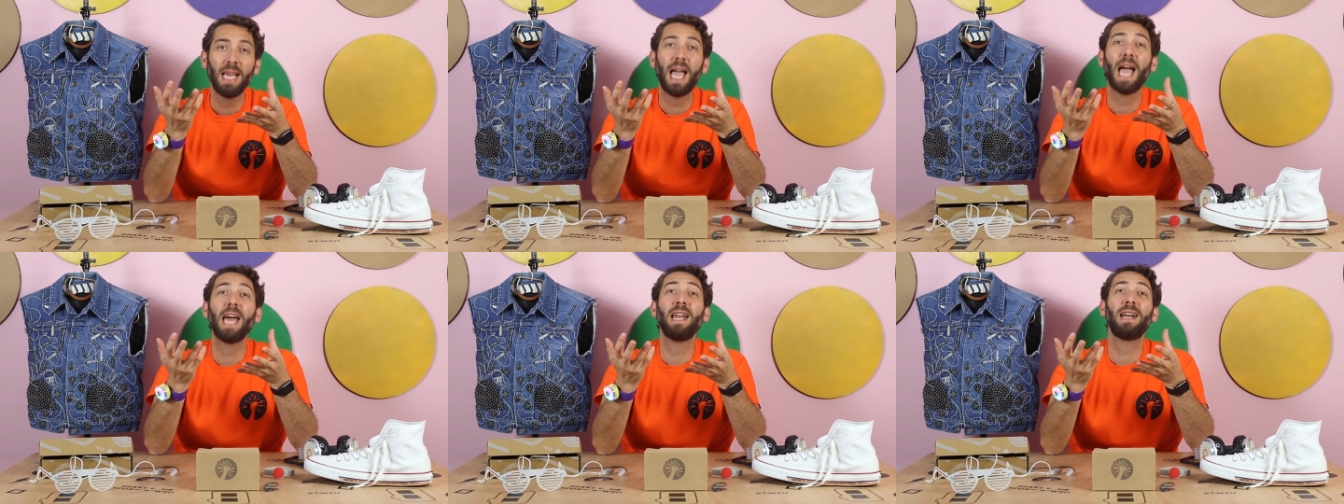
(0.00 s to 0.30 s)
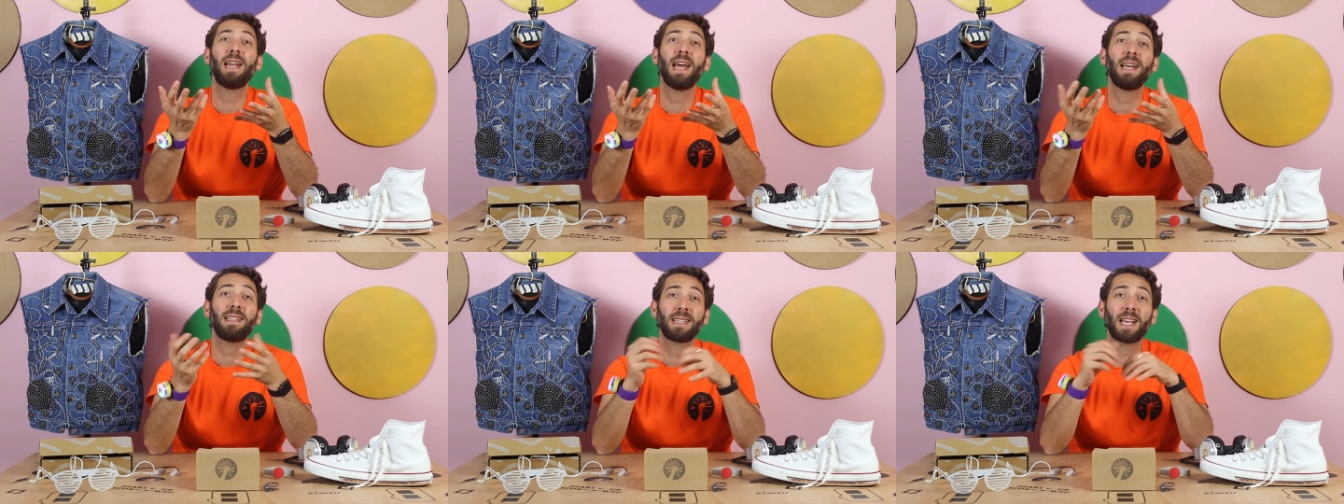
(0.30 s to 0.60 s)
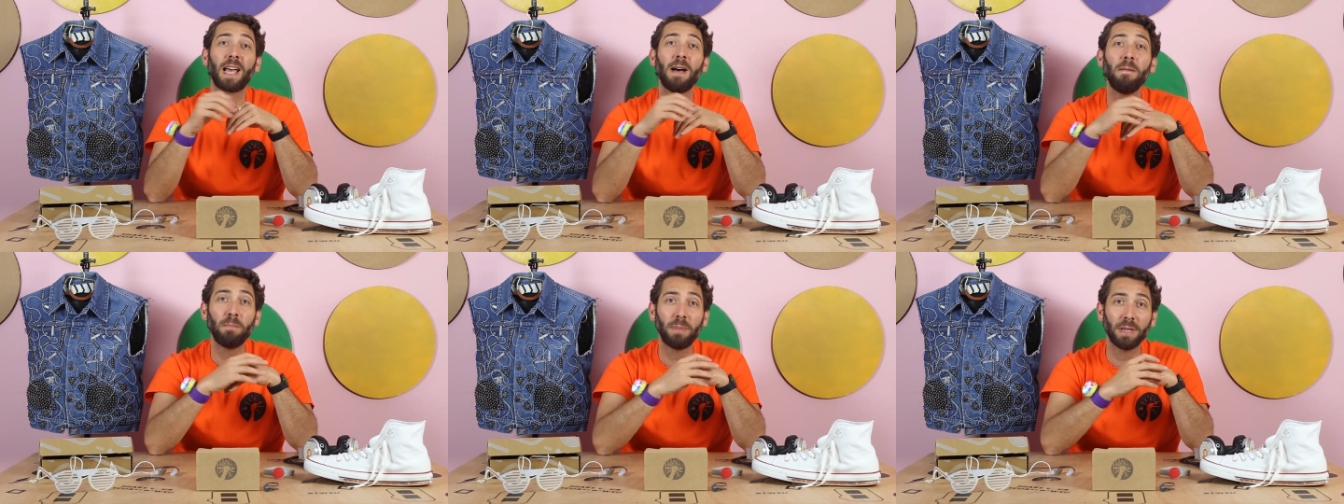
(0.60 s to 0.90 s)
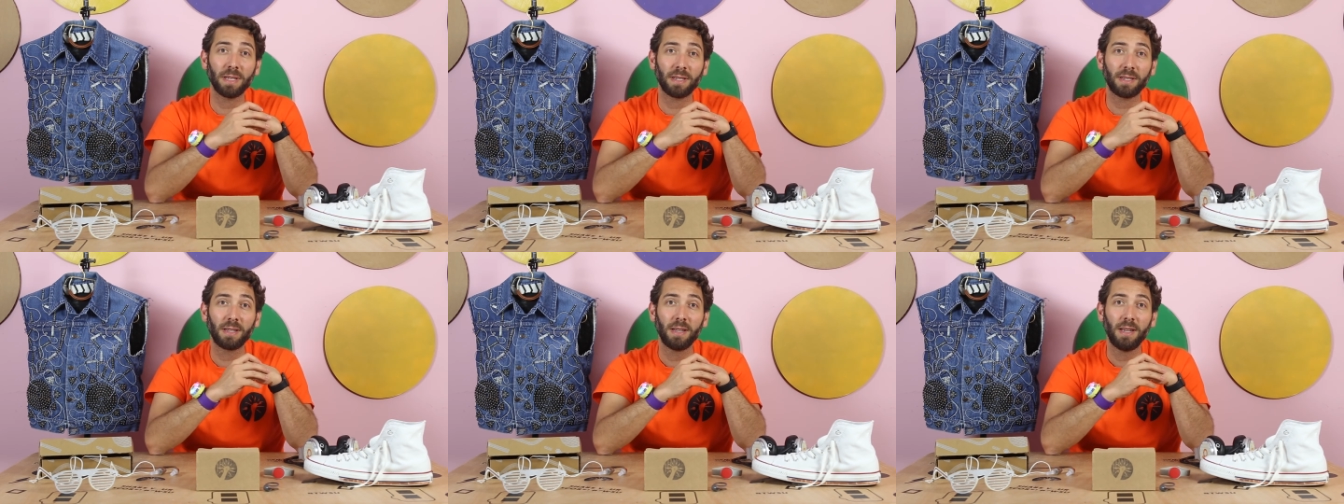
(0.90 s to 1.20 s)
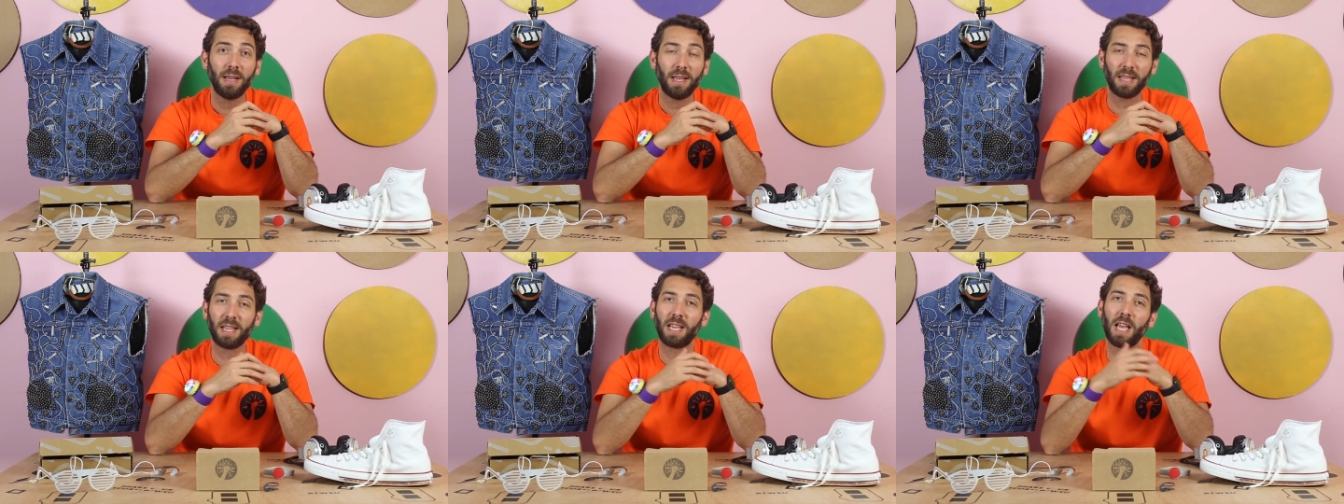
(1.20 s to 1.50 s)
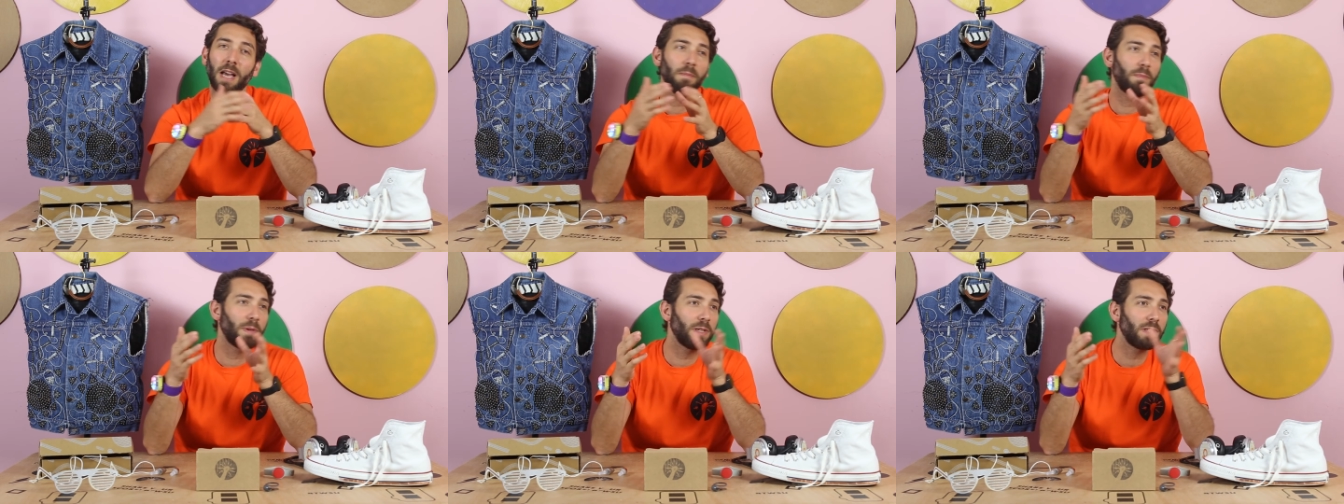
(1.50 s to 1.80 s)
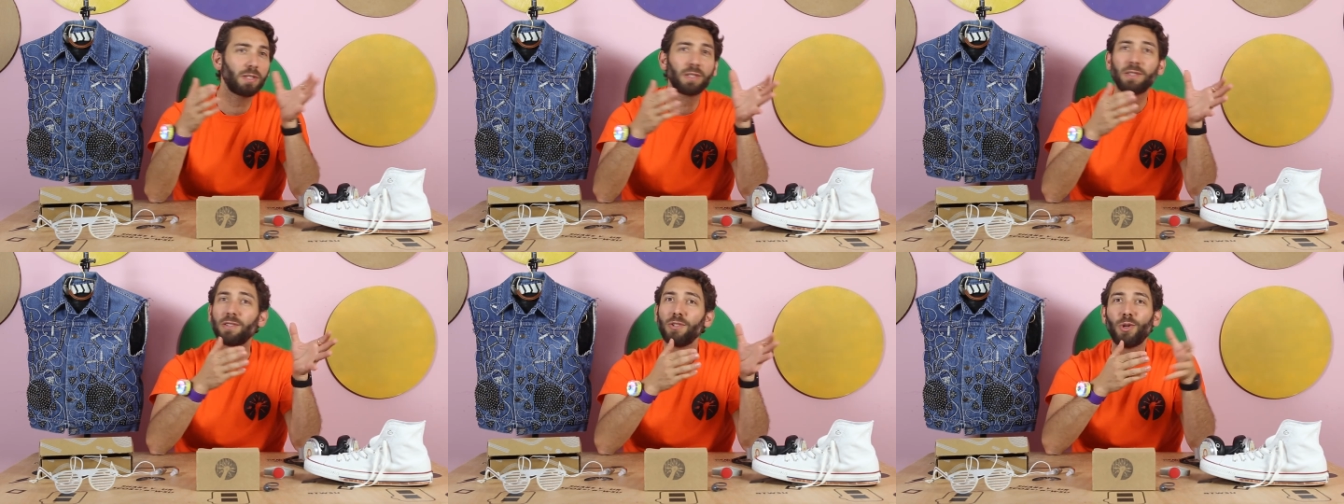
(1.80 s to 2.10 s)
And it has a compass. In the
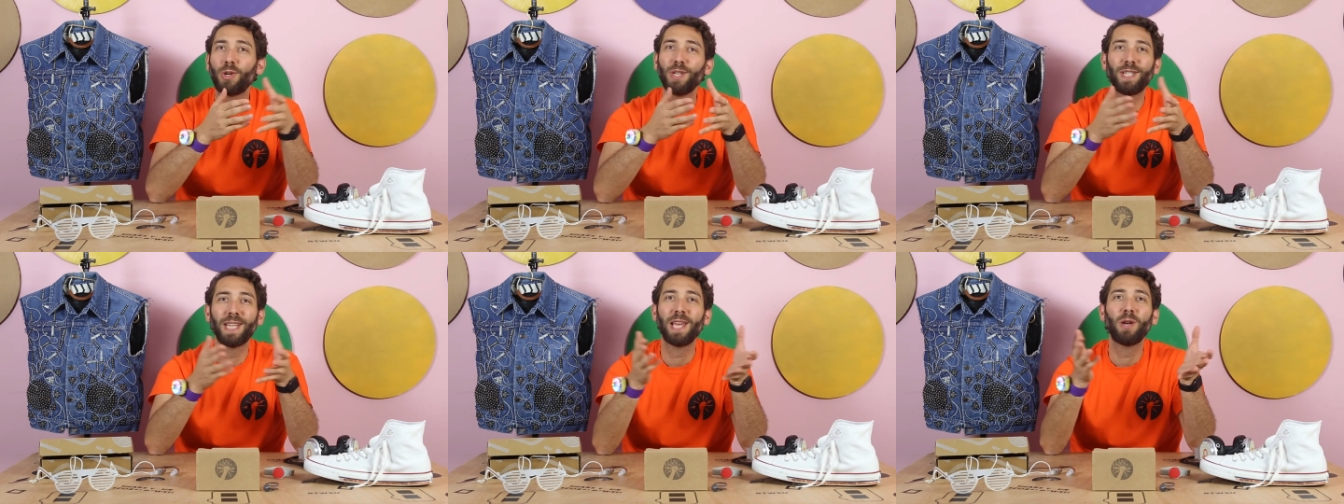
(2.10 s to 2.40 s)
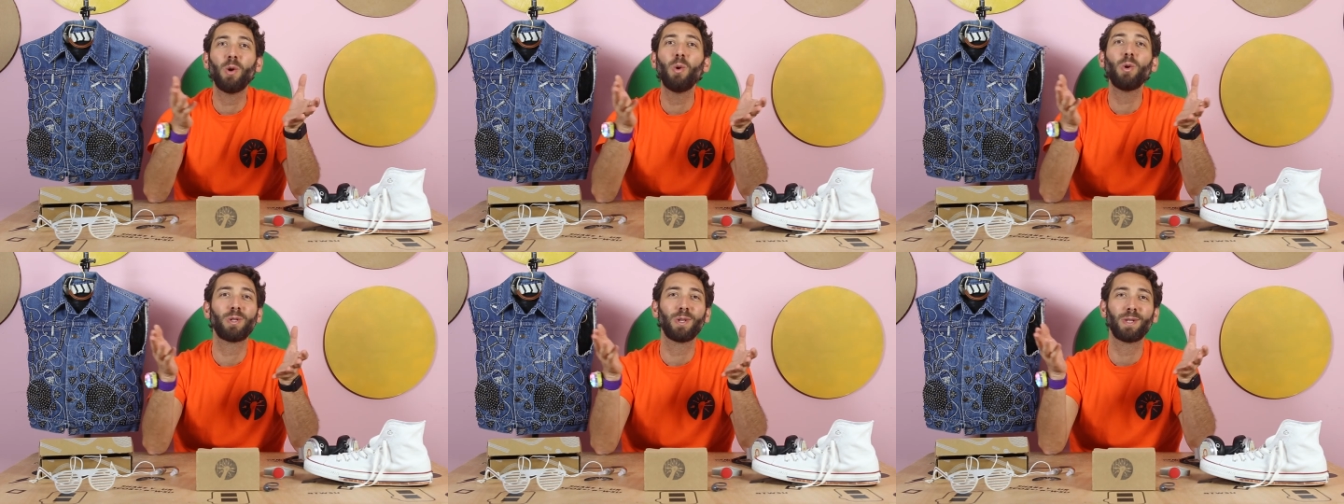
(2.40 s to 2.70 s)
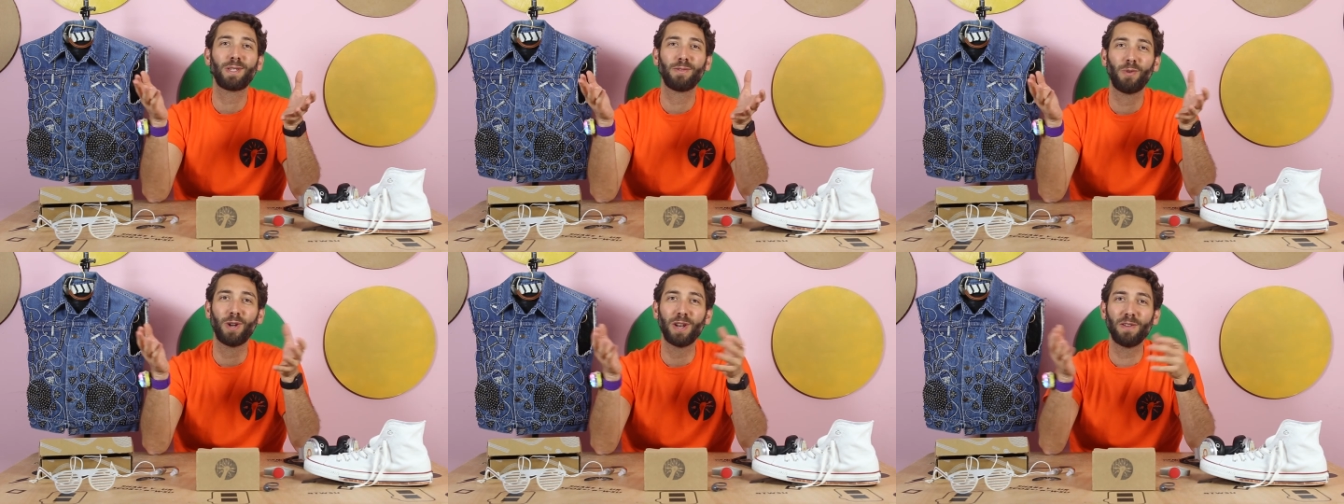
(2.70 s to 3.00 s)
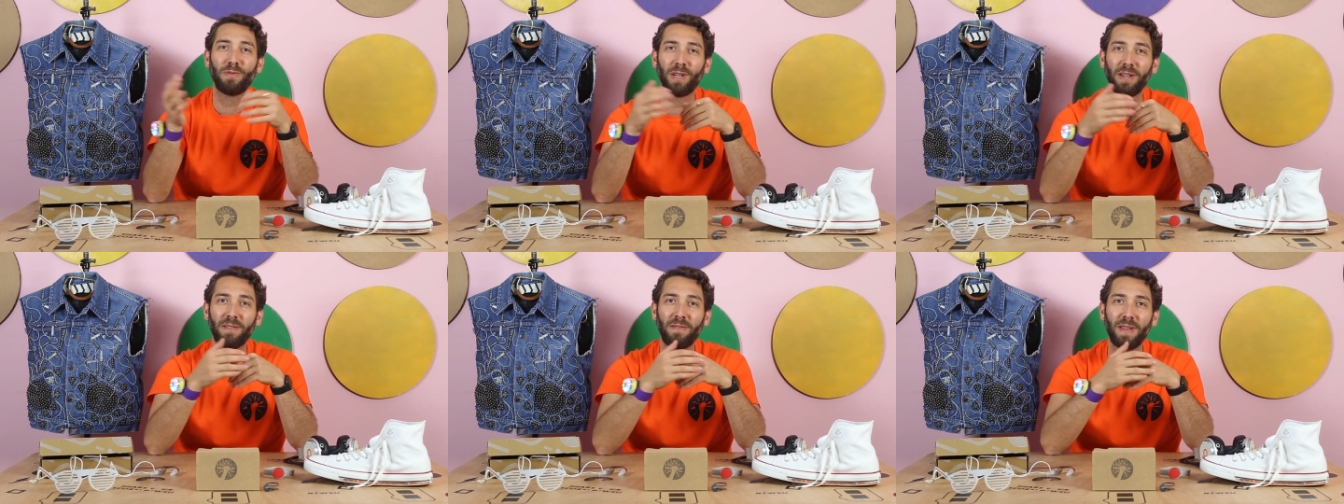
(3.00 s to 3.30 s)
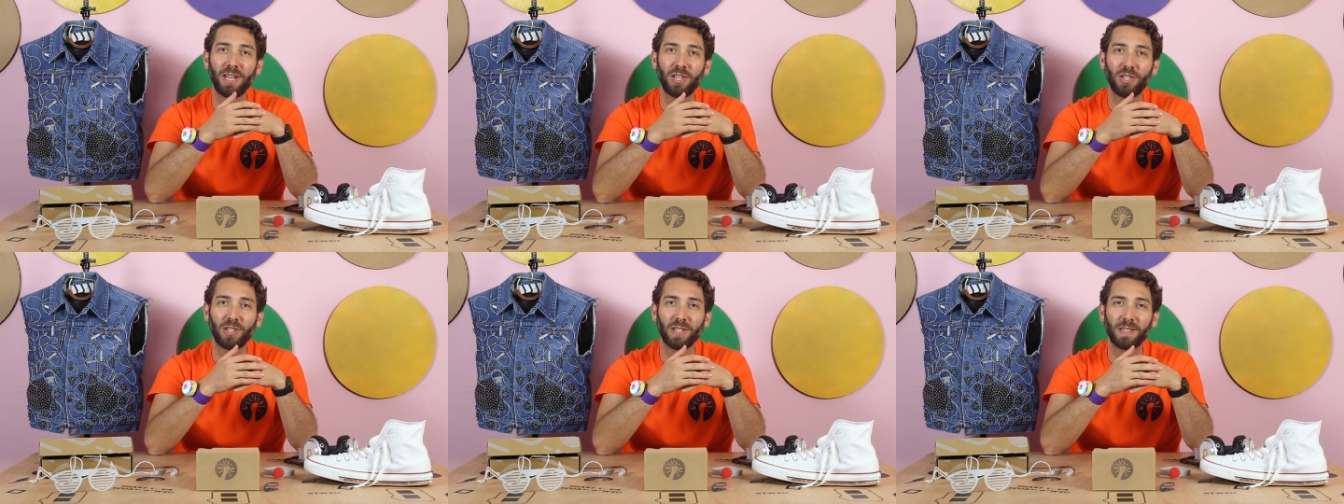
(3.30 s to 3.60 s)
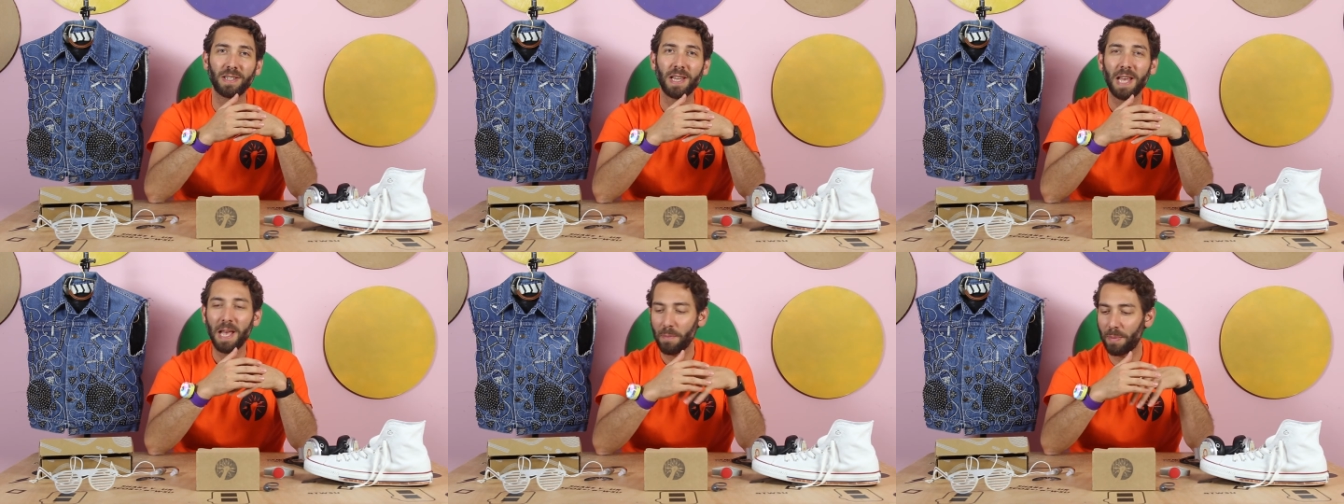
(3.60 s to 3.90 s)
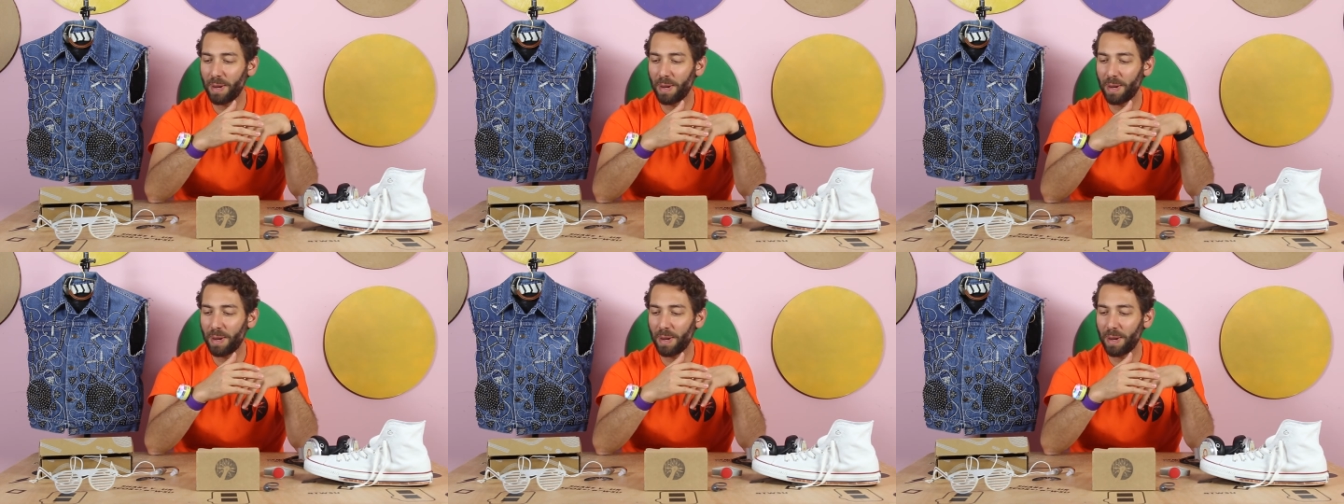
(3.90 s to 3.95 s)
compass, you can take all sorts of wonderful adventures,